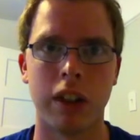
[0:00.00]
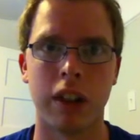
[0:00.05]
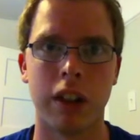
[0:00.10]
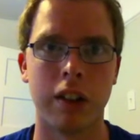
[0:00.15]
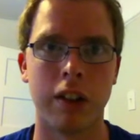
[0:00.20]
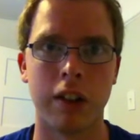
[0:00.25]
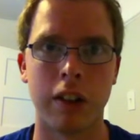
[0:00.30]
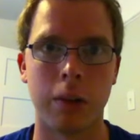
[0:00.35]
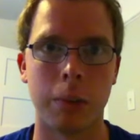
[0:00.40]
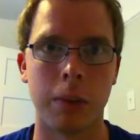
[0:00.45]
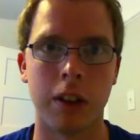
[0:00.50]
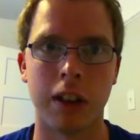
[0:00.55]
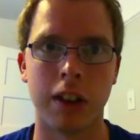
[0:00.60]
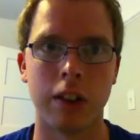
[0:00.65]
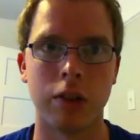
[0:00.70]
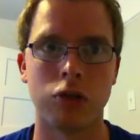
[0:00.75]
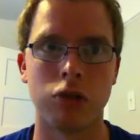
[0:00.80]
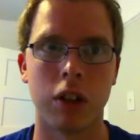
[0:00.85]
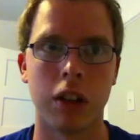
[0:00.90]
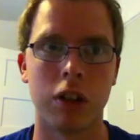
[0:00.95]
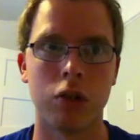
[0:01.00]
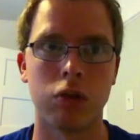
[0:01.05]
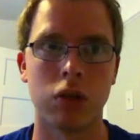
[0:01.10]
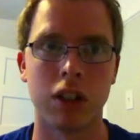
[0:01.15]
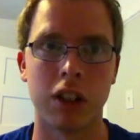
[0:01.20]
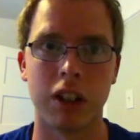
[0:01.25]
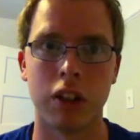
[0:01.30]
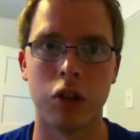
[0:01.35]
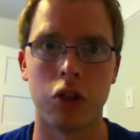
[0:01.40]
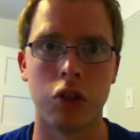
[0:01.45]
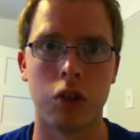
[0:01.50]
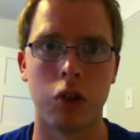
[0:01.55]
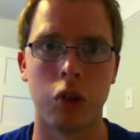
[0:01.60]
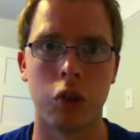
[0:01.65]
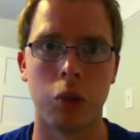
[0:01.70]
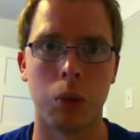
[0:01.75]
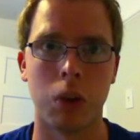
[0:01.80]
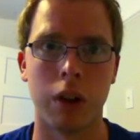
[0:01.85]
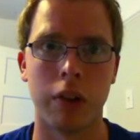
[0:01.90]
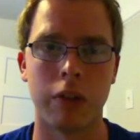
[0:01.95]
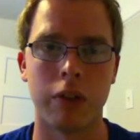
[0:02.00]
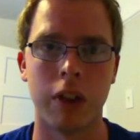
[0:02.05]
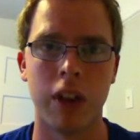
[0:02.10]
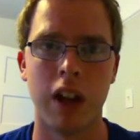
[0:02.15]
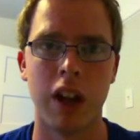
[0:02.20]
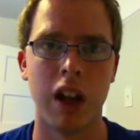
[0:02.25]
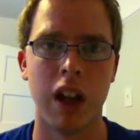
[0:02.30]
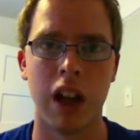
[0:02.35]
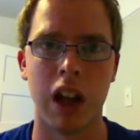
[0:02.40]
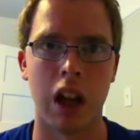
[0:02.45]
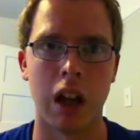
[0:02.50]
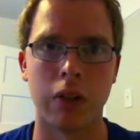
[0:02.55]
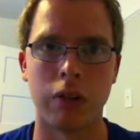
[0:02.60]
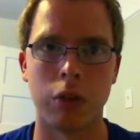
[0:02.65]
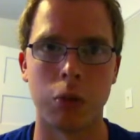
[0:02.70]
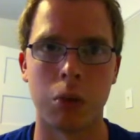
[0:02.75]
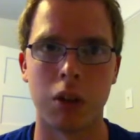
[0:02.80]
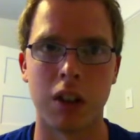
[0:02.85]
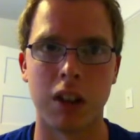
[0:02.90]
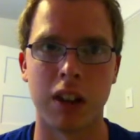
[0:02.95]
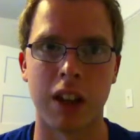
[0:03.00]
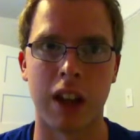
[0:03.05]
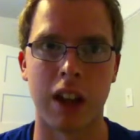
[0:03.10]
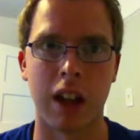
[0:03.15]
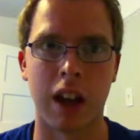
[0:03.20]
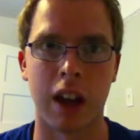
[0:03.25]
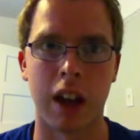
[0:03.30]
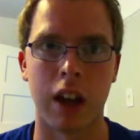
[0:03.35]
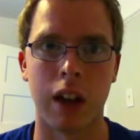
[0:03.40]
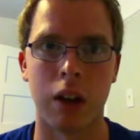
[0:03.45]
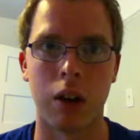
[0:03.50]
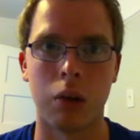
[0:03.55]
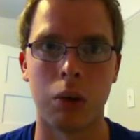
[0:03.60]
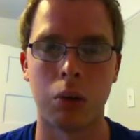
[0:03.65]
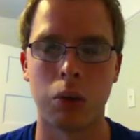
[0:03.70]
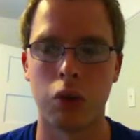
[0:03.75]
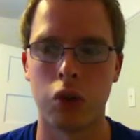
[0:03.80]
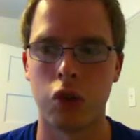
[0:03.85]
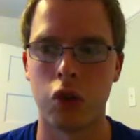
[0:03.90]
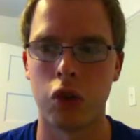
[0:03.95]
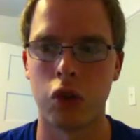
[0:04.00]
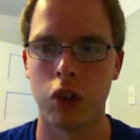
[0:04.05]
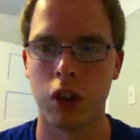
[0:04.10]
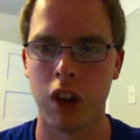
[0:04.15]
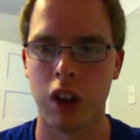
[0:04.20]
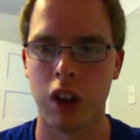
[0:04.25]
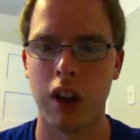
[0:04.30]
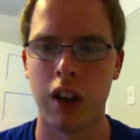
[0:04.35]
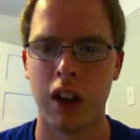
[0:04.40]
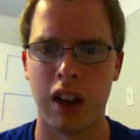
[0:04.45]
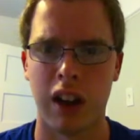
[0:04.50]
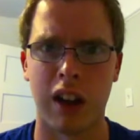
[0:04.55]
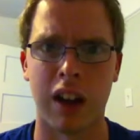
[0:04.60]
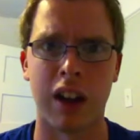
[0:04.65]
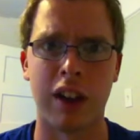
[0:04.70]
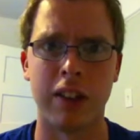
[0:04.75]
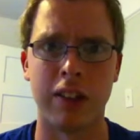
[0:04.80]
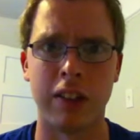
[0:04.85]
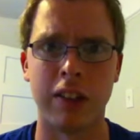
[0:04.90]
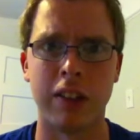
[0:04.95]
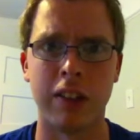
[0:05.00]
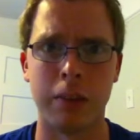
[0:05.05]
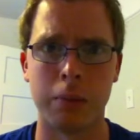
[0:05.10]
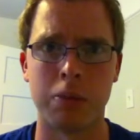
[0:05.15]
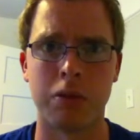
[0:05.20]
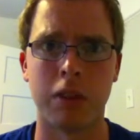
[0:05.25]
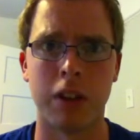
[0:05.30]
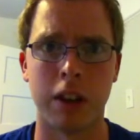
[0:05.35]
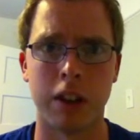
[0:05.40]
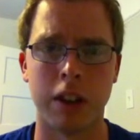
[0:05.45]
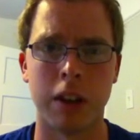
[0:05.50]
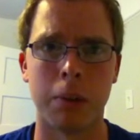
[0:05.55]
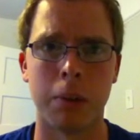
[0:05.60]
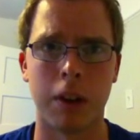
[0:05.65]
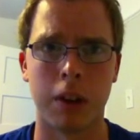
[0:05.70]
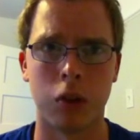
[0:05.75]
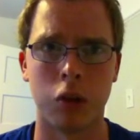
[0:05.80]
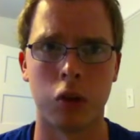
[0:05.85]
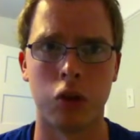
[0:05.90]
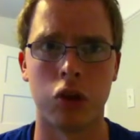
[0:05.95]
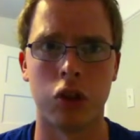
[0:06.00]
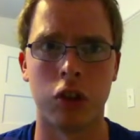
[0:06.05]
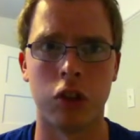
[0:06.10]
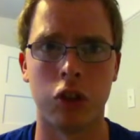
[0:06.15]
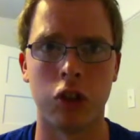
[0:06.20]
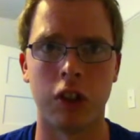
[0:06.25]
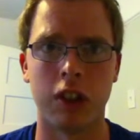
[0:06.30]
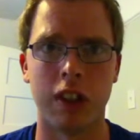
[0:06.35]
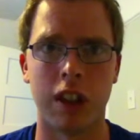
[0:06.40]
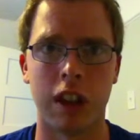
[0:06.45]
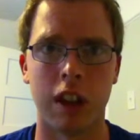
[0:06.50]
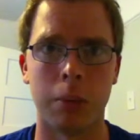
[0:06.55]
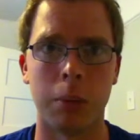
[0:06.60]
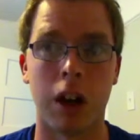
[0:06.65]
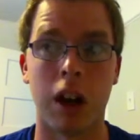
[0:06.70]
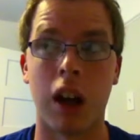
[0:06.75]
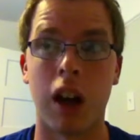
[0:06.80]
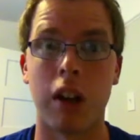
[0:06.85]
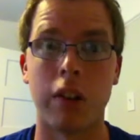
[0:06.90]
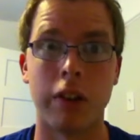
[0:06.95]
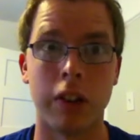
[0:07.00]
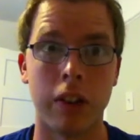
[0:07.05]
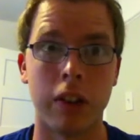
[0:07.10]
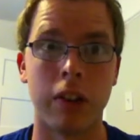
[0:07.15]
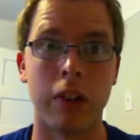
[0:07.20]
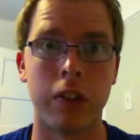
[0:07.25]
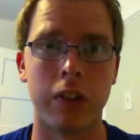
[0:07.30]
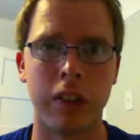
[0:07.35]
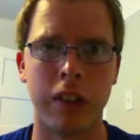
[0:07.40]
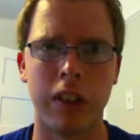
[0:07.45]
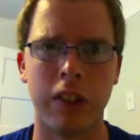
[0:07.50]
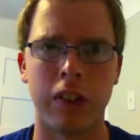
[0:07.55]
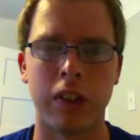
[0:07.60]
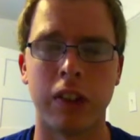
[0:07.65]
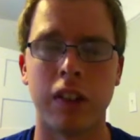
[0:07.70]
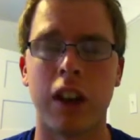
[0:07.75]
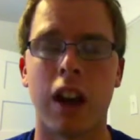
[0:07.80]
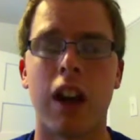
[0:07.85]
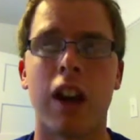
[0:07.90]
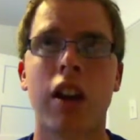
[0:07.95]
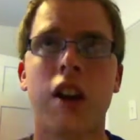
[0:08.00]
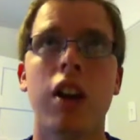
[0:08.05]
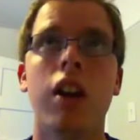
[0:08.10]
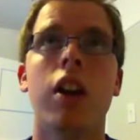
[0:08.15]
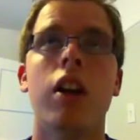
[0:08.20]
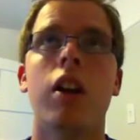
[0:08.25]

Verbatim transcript: He ended up making great relations with everyone in the house, and he did play the best strategic game of his season, yeah.